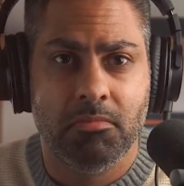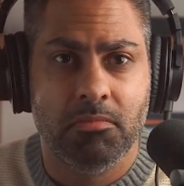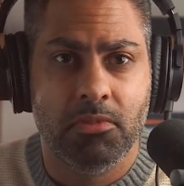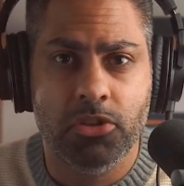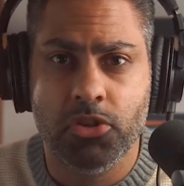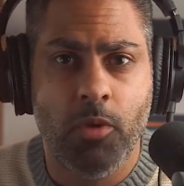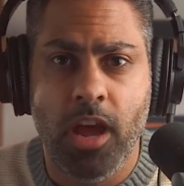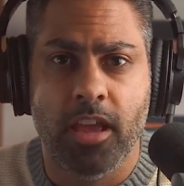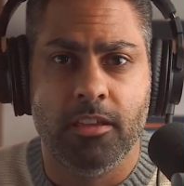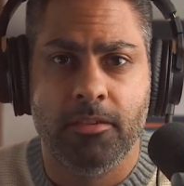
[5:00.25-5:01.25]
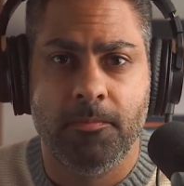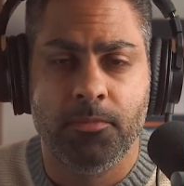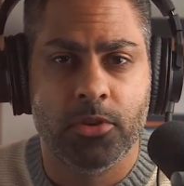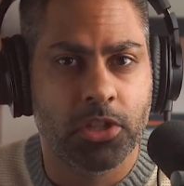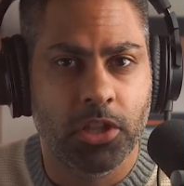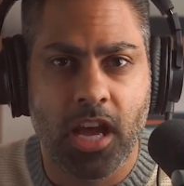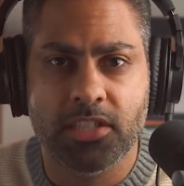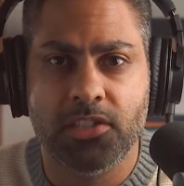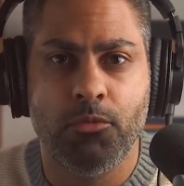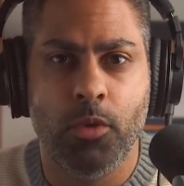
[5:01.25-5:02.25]
there's a way. There's
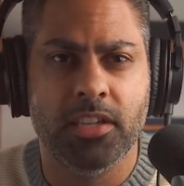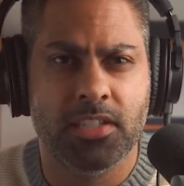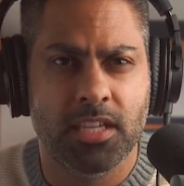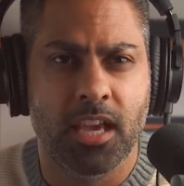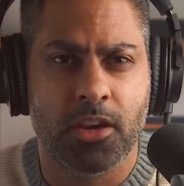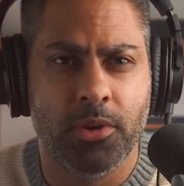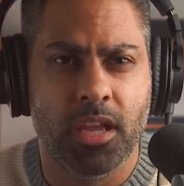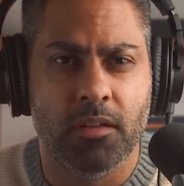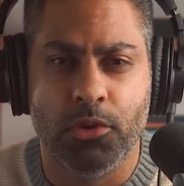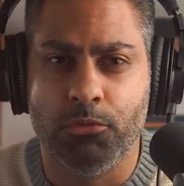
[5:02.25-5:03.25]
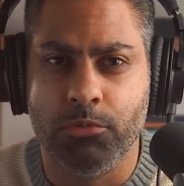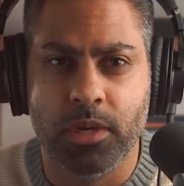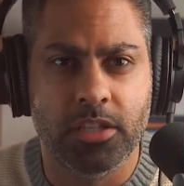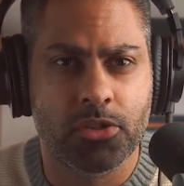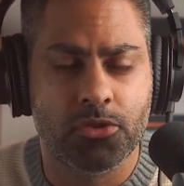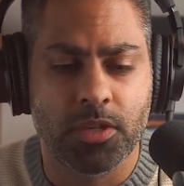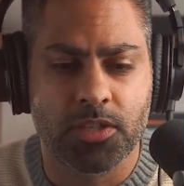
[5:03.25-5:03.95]
lots of ways to get creative. They're really street